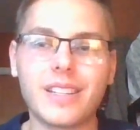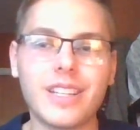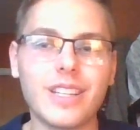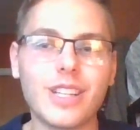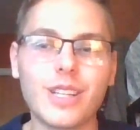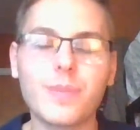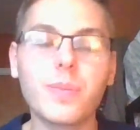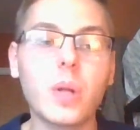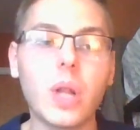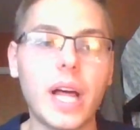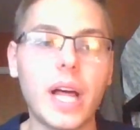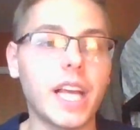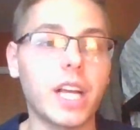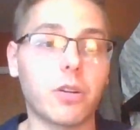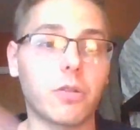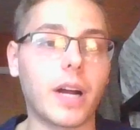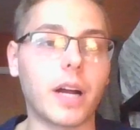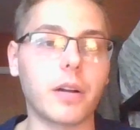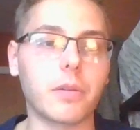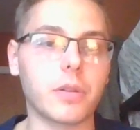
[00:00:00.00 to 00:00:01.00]
He's just playing
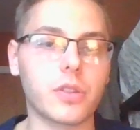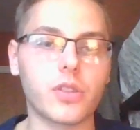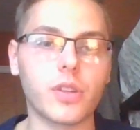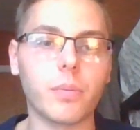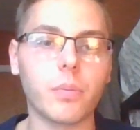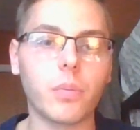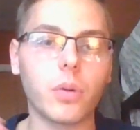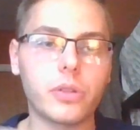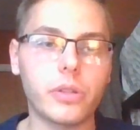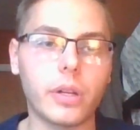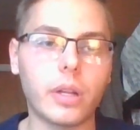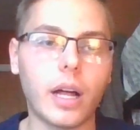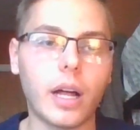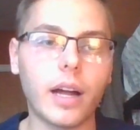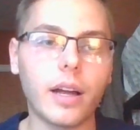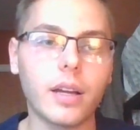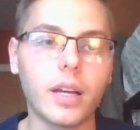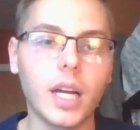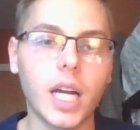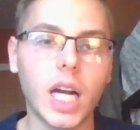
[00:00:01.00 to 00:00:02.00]
around with symbols a
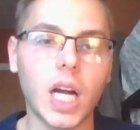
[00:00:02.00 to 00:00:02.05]
lot